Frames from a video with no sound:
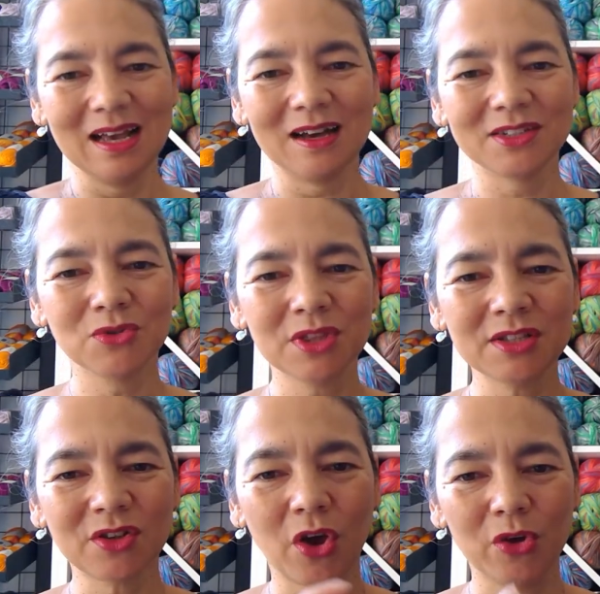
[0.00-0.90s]
I took
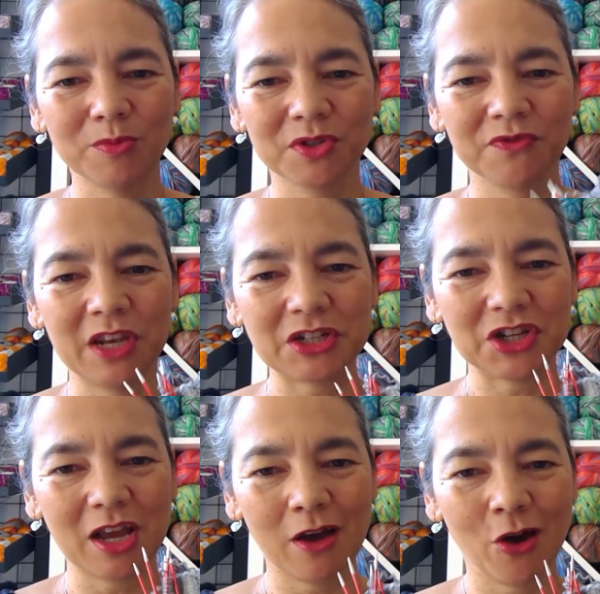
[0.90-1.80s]
this home to finish it
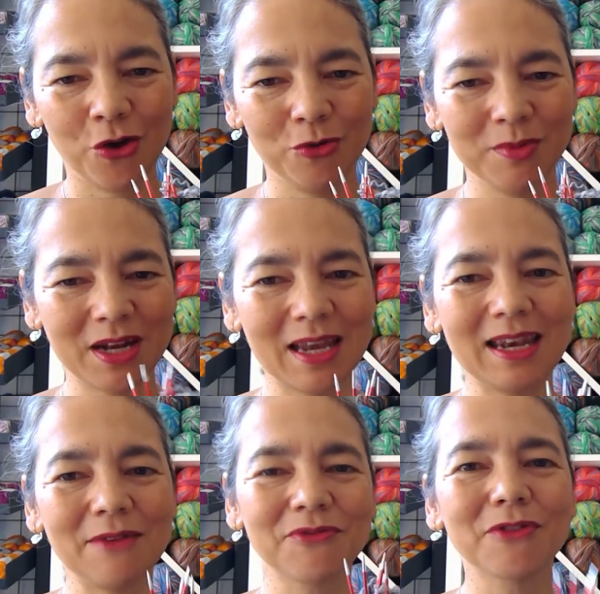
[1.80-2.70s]
at home, and I
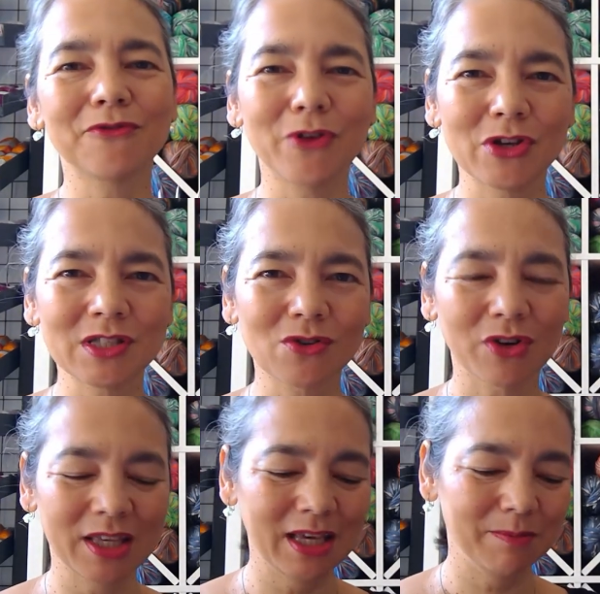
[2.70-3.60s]
left the first sock
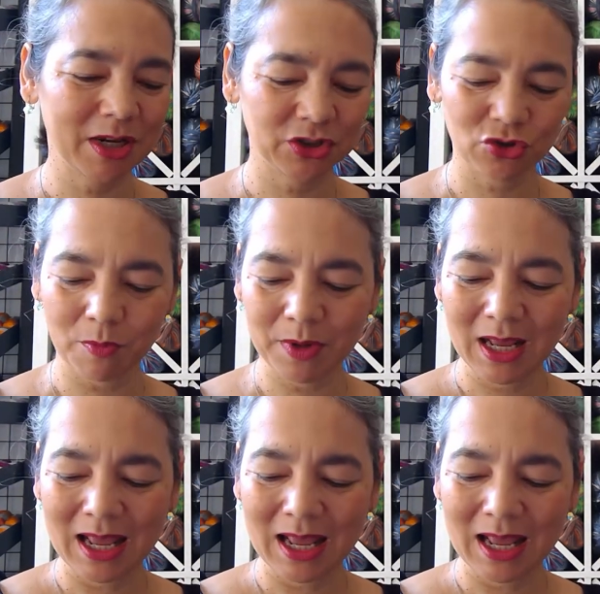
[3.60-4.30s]
here in my shop,